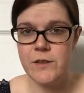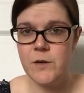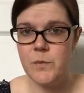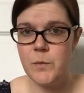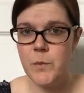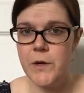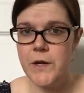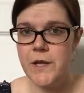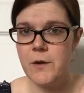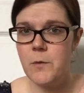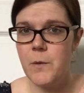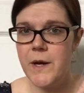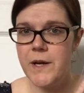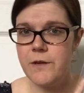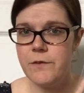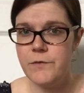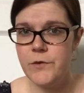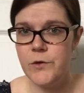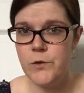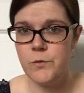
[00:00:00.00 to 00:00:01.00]
They're putting quite
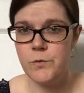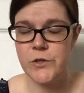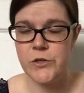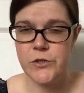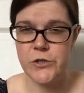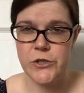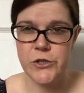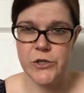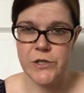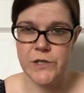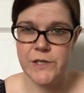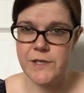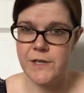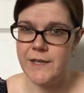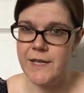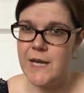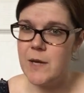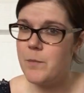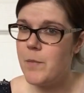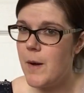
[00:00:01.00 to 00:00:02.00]
a few restrictions
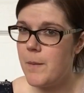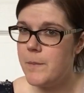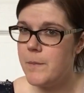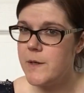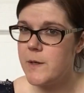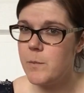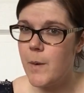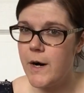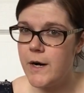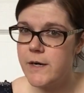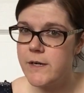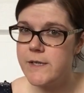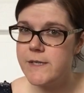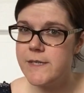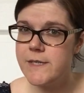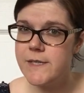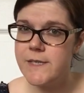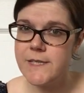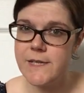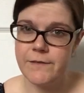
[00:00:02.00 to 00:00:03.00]
on like public parks
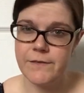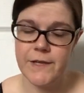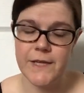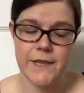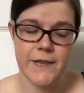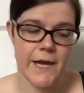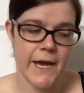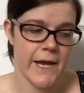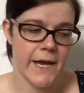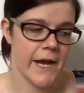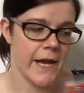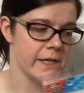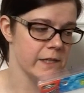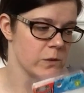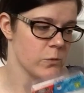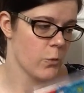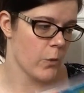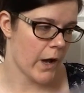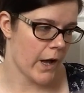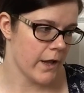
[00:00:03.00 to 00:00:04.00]
and stuff like that
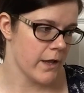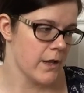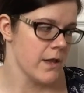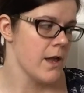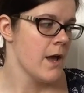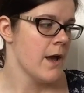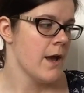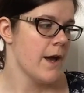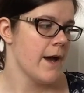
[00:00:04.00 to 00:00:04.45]
as well.